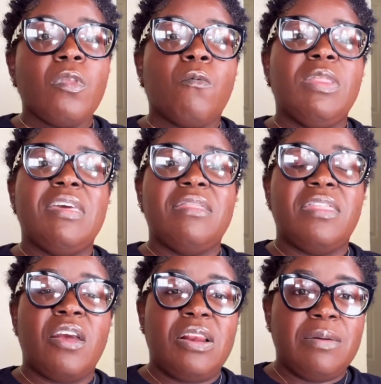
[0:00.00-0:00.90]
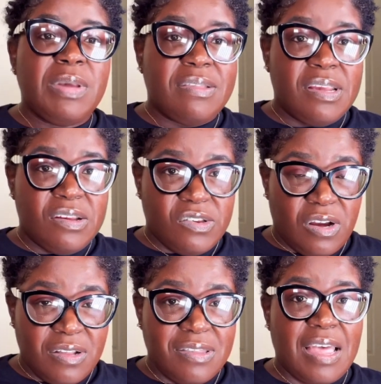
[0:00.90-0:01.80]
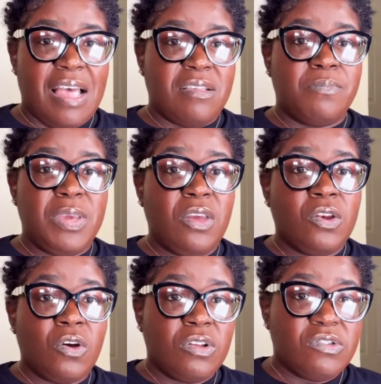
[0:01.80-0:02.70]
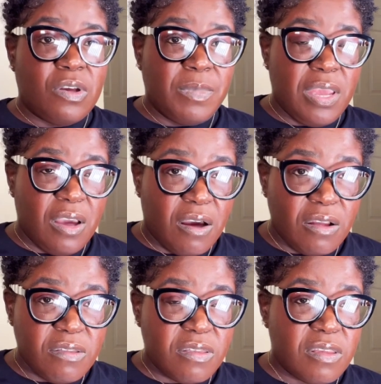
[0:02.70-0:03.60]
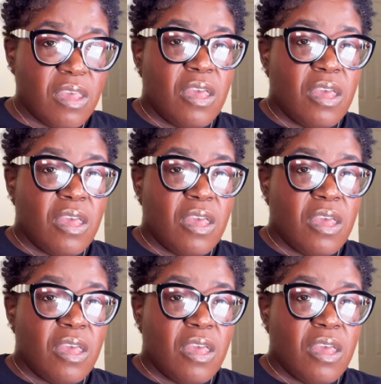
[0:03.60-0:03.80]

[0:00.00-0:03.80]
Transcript: within their limitations as being non-Jamaicans.